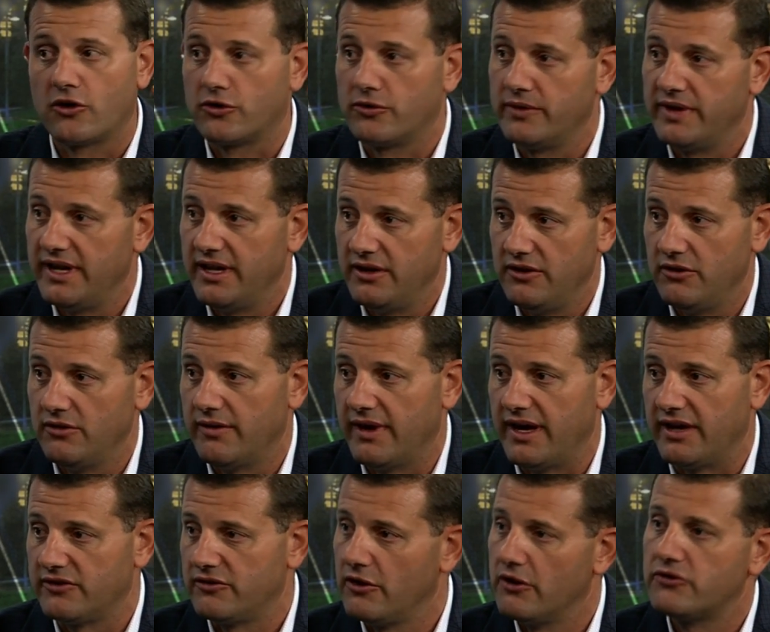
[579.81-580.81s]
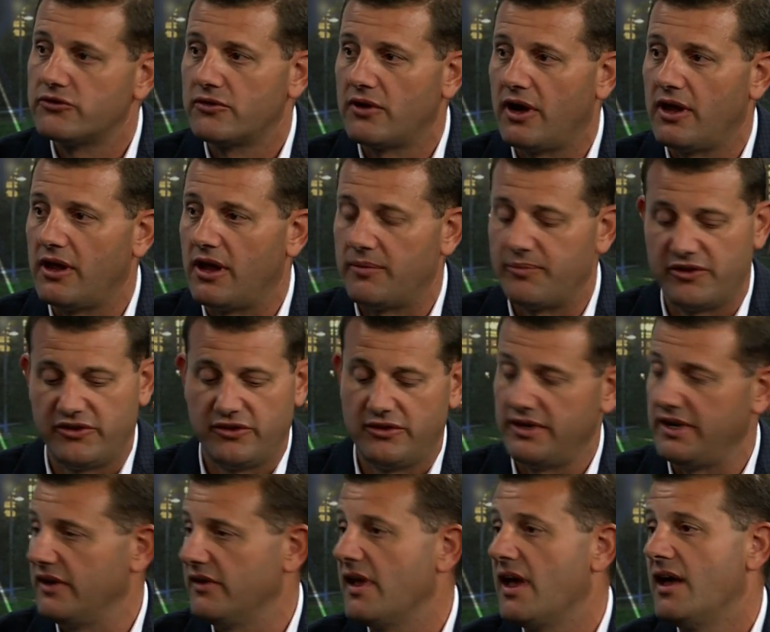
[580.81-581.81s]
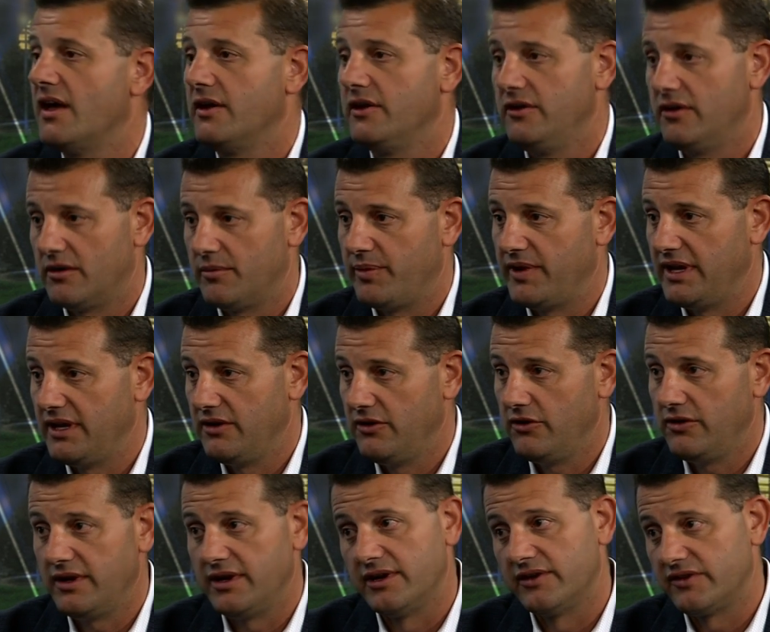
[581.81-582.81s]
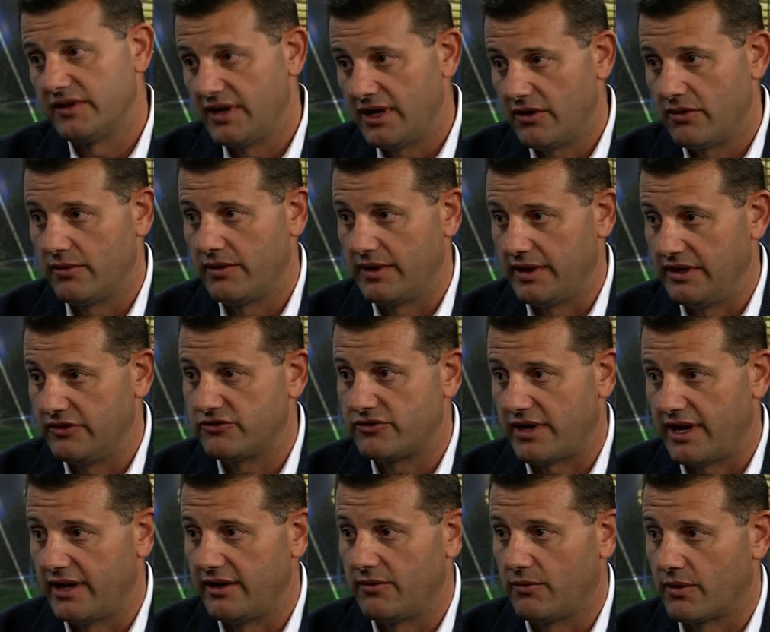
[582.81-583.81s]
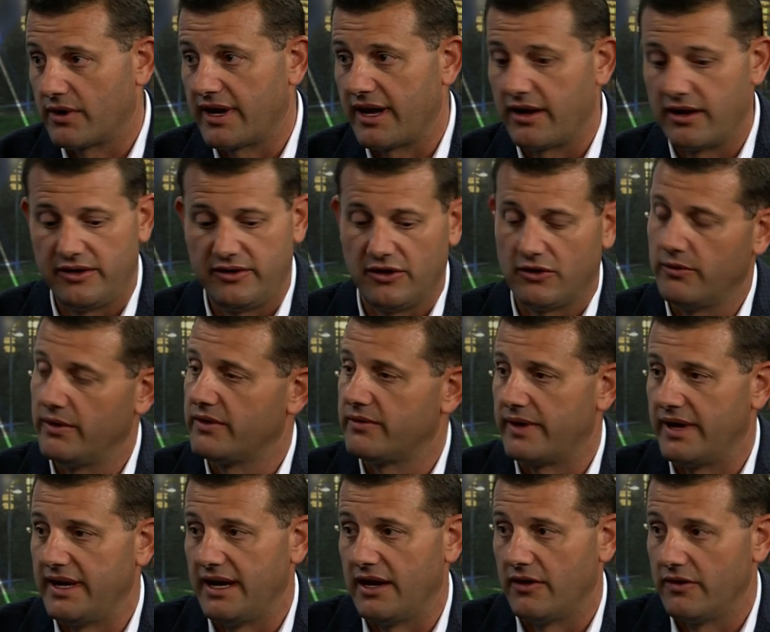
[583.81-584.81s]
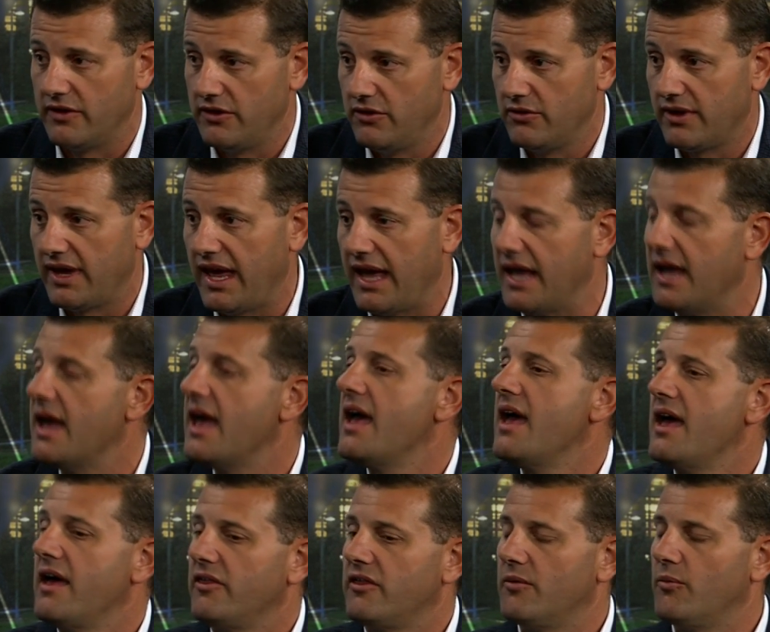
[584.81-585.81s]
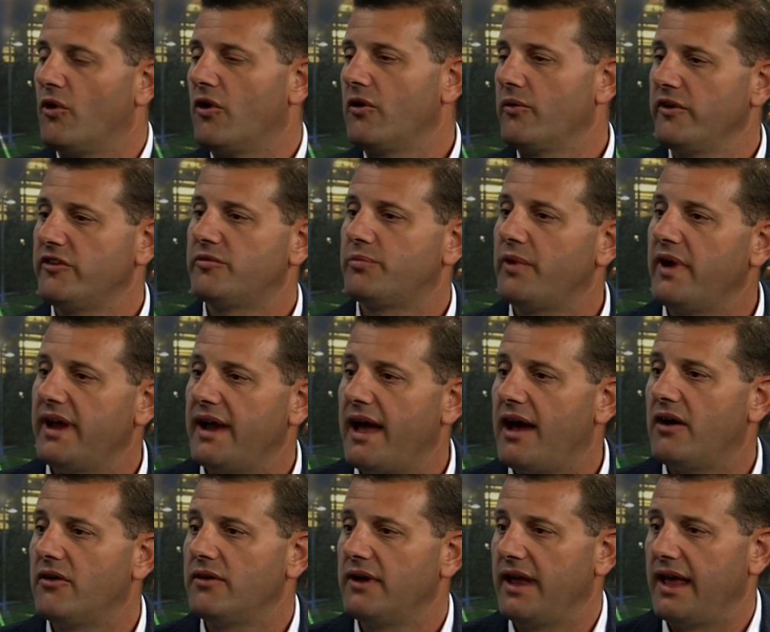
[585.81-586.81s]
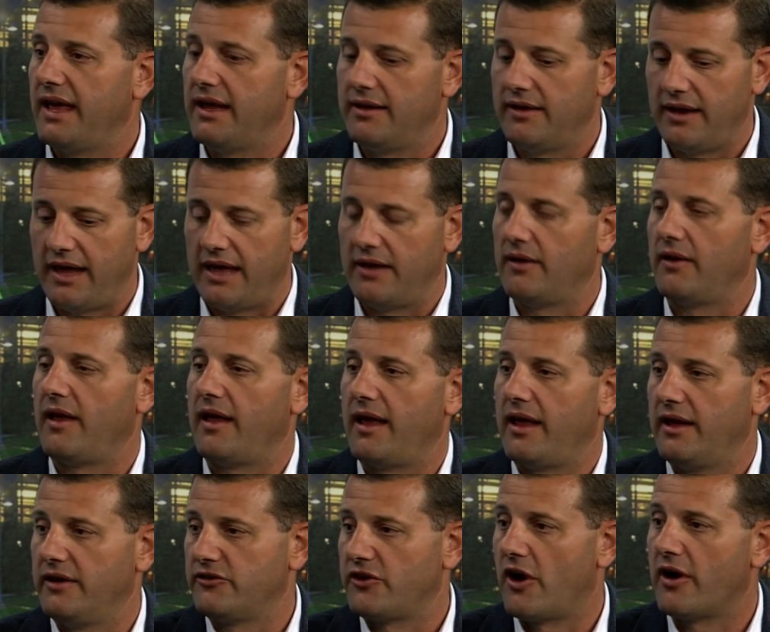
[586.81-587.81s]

Korea, US, those are all opportunities. European Union is another one that he's trying to work out a deal with right now, the UK. The more we spread out and, and, and